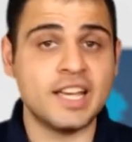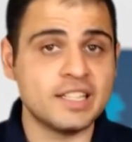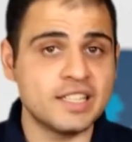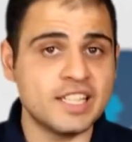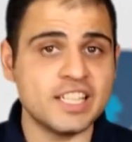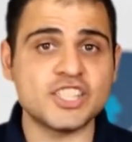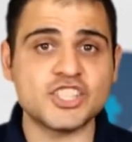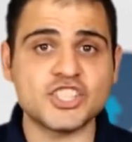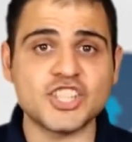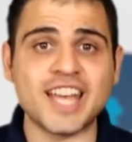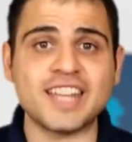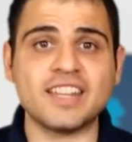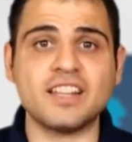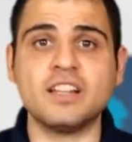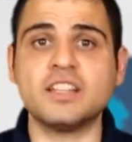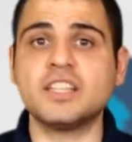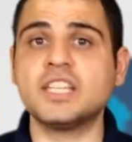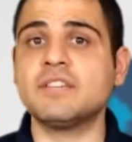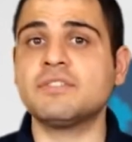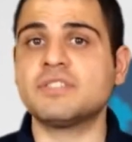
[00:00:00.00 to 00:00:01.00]
This
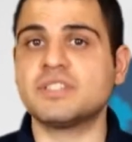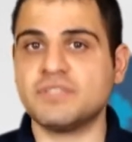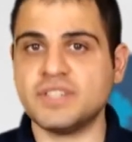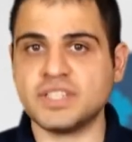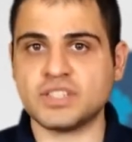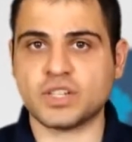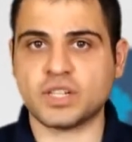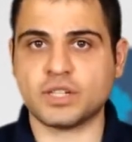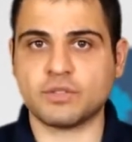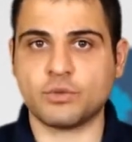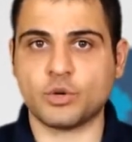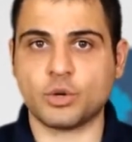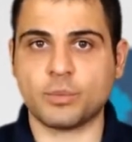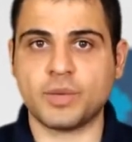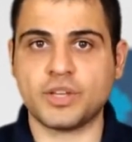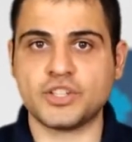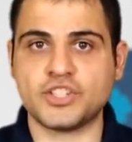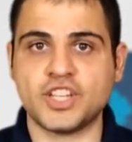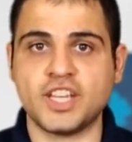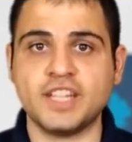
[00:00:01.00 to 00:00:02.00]
channel gives visa
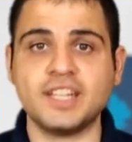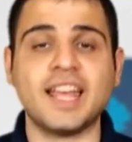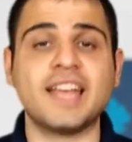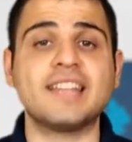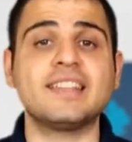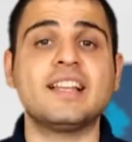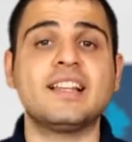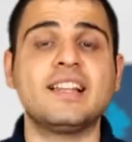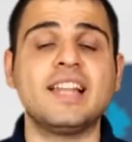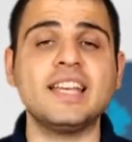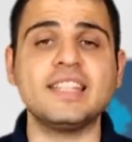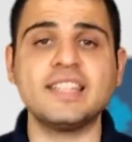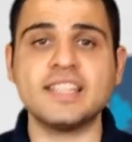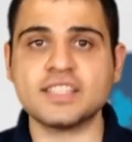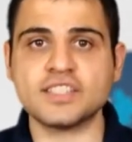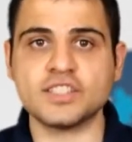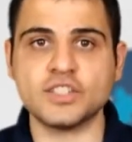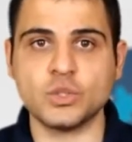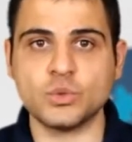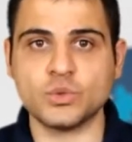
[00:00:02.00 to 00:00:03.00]
information and the
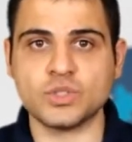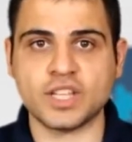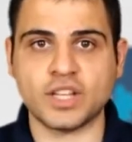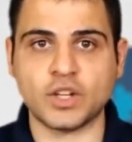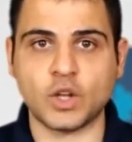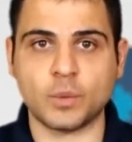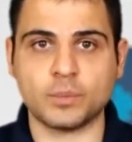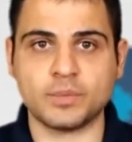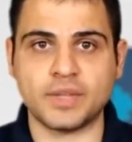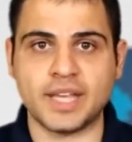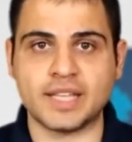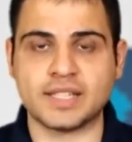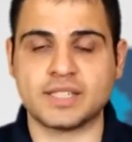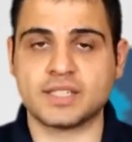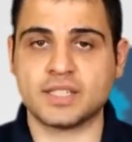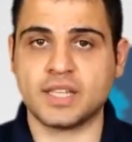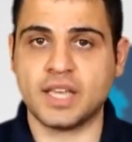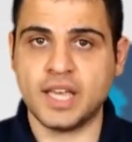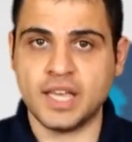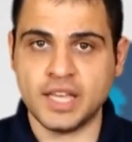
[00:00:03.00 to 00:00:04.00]
latest news and
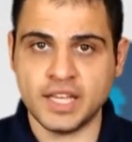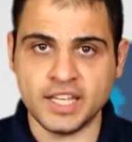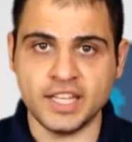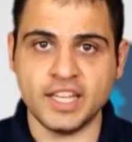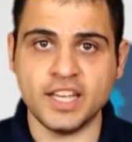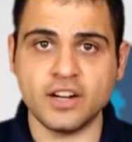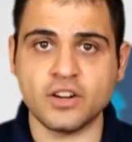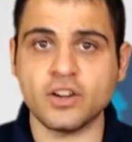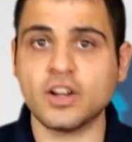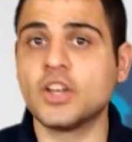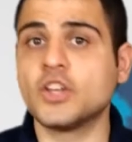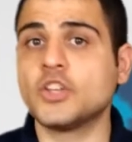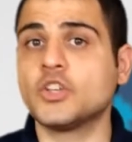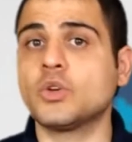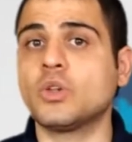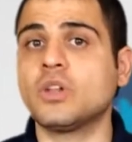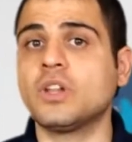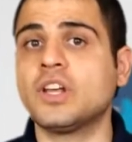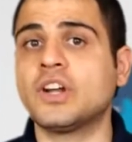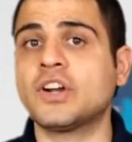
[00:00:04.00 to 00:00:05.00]
updates. Here,
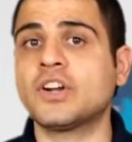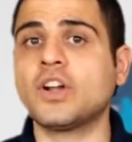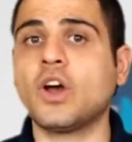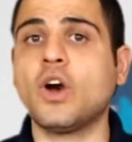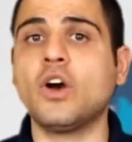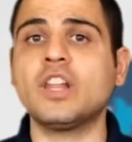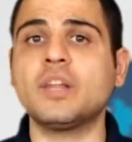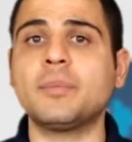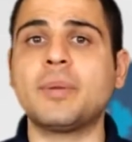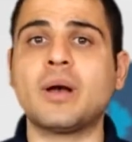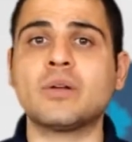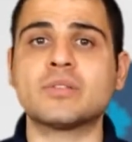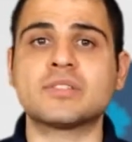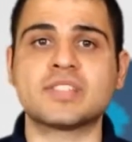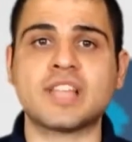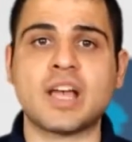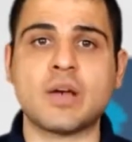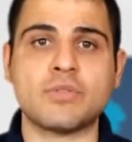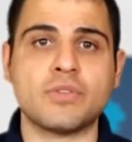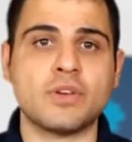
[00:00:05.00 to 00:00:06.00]
you'll learn all about
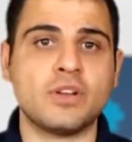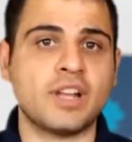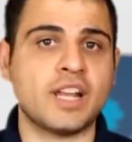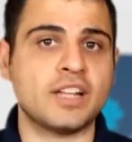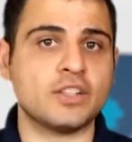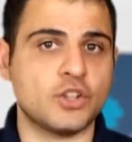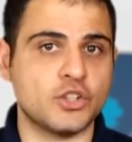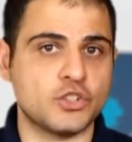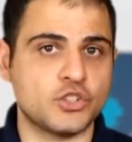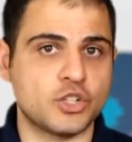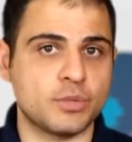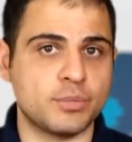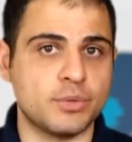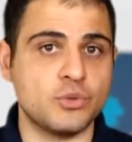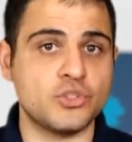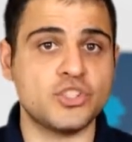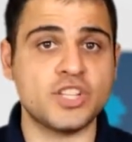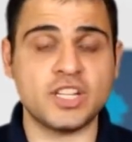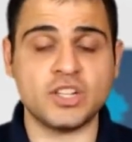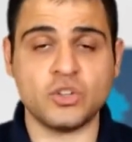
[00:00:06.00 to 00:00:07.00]
South Island
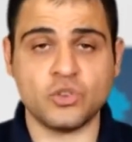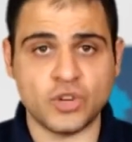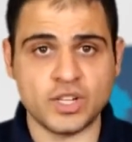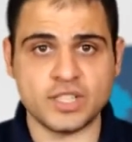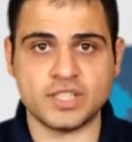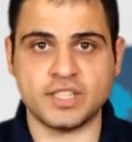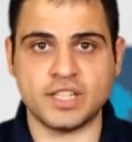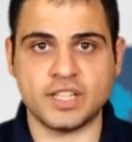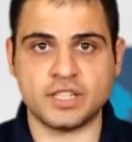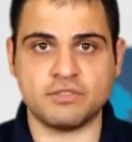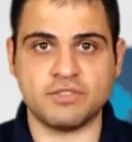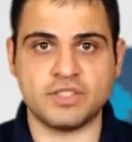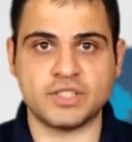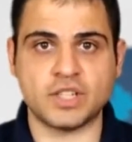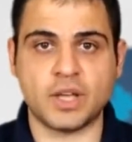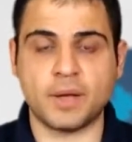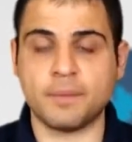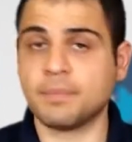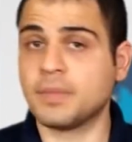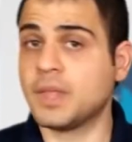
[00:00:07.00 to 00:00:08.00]
Contribution Resident
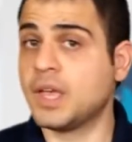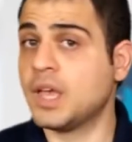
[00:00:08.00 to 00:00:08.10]
Visa.